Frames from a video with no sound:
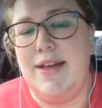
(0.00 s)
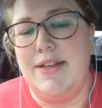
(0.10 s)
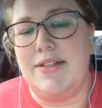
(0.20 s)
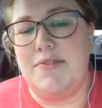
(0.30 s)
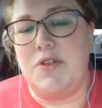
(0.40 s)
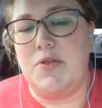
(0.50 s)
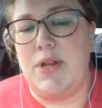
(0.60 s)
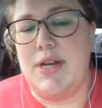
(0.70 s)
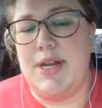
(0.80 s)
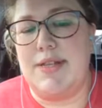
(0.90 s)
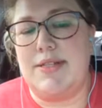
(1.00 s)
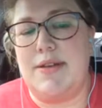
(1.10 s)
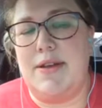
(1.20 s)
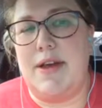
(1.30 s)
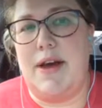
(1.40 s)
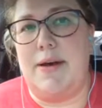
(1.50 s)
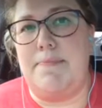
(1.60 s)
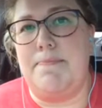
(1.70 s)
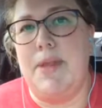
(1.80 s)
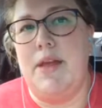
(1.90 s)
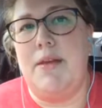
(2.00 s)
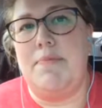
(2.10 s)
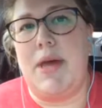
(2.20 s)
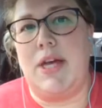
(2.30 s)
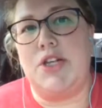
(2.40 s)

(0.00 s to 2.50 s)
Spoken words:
So first one is, make